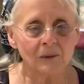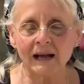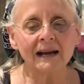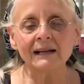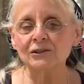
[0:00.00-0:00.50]
We're
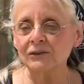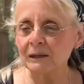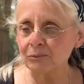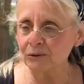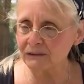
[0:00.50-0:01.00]
not out to try
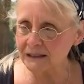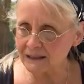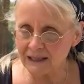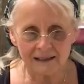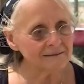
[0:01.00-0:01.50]
to prove
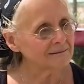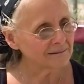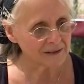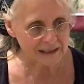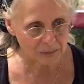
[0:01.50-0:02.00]
anything.
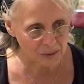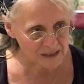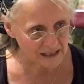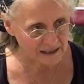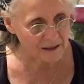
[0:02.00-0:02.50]
The temple
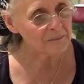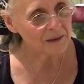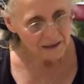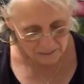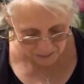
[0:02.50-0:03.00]
was there,
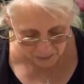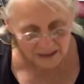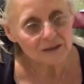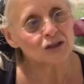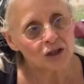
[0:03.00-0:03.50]
but we
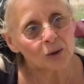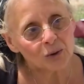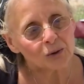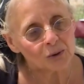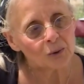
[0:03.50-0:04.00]
can show
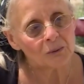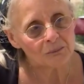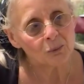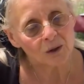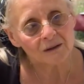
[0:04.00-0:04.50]
you
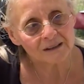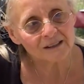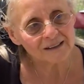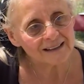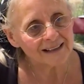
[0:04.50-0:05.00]
more
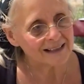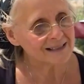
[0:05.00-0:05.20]
clearly